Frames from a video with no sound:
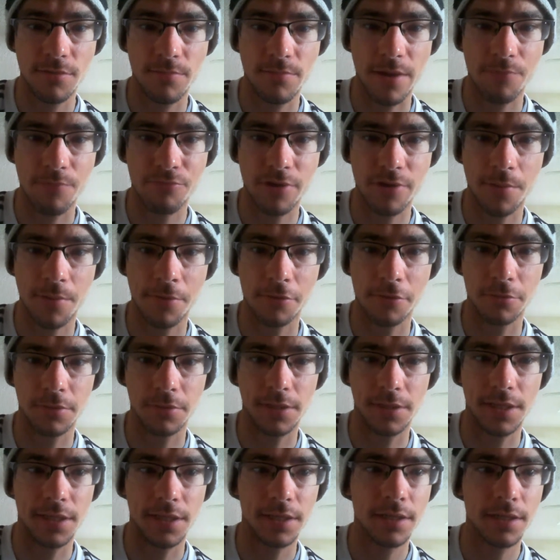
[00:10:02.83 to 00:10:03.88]
my Premier
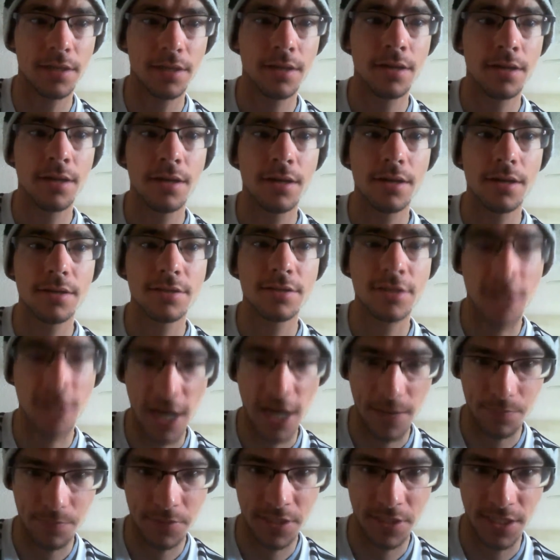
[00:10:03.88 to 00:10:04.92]
League
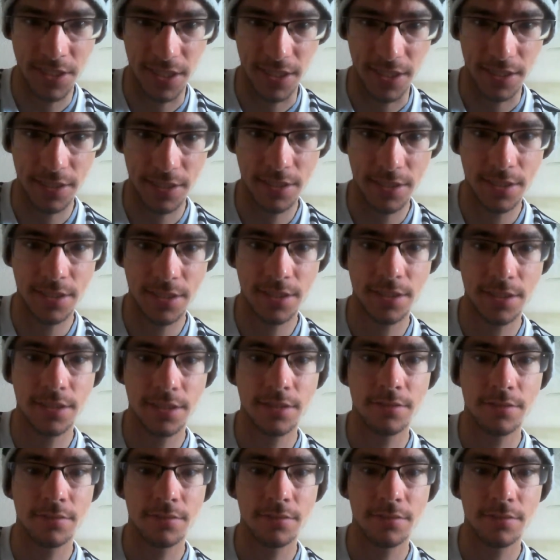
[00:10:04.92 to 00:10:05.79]
top 6.